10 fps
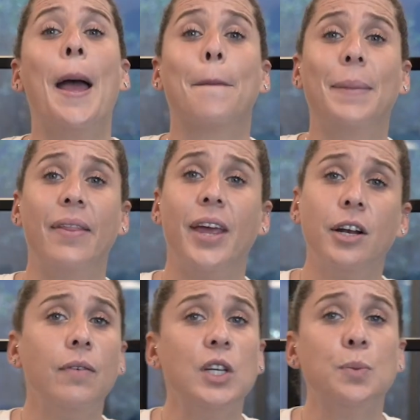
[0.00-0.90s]
by the
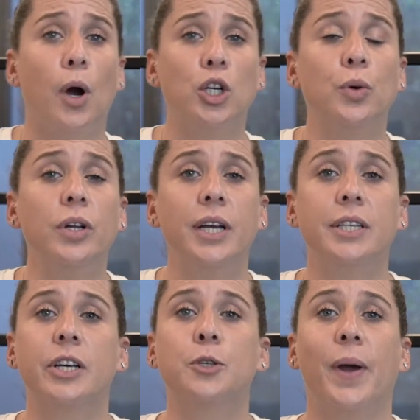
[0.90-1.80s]
end of this module,
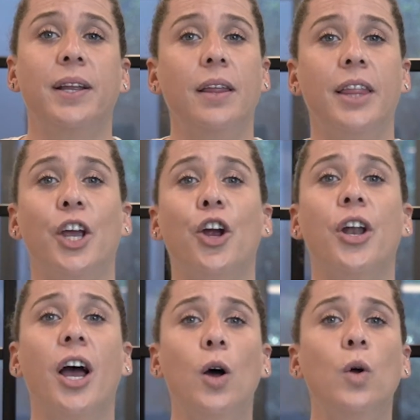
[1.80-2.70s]
it's expected that you're
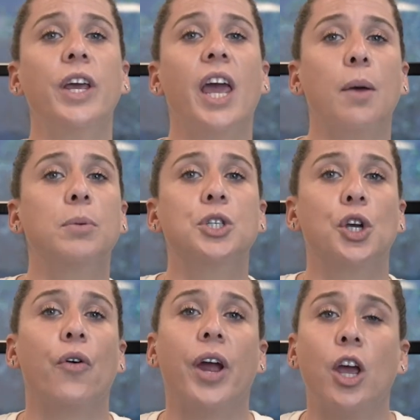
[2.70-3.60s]
not only able to
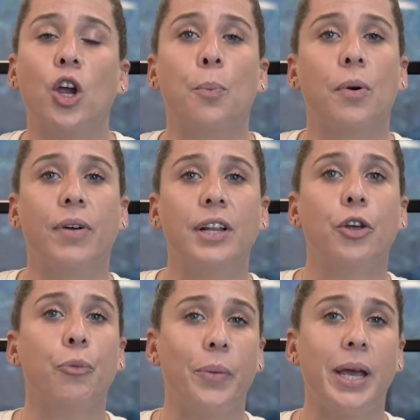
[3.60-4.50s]
create your
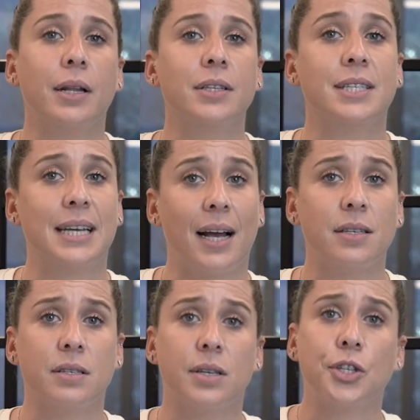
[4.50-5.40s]
preventive maintenance
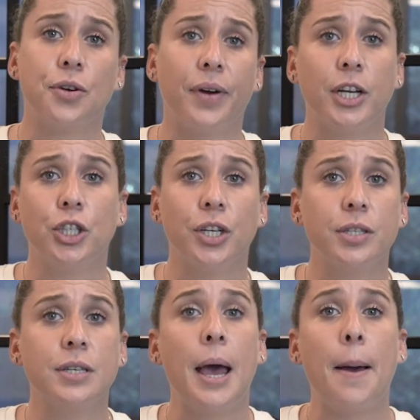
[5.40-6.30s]
tasks,
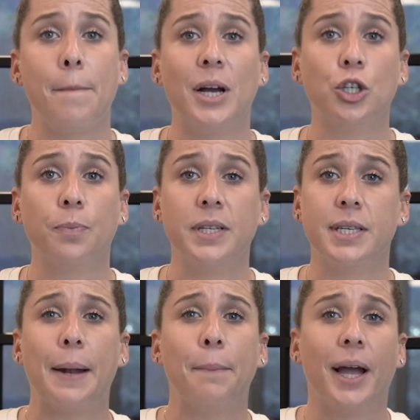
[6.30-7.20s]
interventions, measurements,
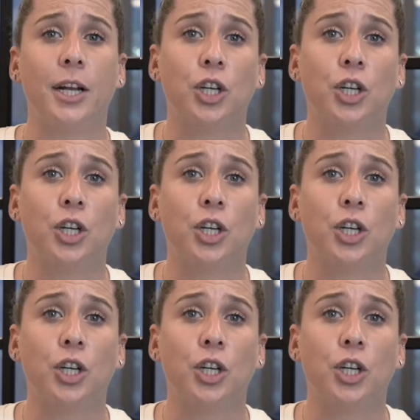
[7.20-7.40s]
and planned